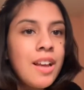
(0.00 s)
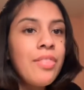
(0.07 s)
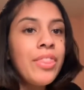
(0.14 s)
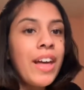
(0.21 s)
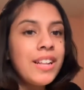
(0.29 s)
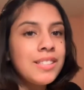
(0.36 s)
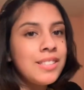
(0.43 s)

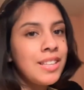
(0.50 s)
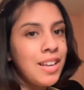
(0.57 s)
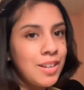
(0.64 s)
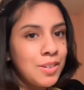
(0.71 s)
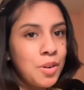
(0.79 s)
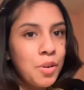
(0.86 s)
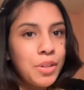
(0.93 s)
And that's the
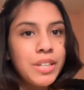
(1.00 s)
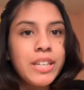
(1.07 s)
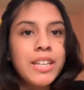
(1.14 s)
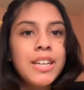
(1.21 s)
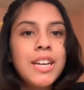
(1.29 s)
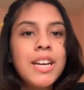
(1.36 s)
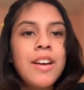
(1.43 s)
end goal
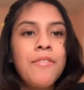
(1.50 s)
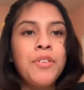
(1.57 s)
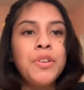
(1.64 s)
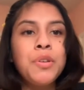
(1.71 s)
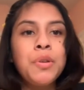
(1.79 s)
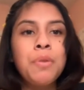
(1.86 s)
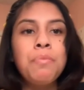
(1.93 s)
here for
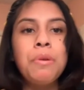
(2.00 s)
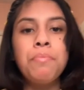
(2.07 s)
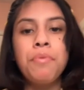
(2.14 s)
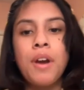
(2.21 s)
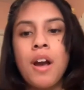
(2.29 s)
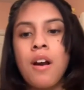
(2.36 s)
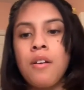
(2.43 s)
you to be
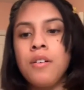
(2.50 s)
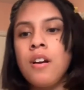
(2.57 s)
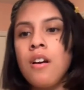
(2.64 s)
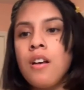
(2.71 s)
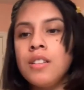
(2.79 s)
proud,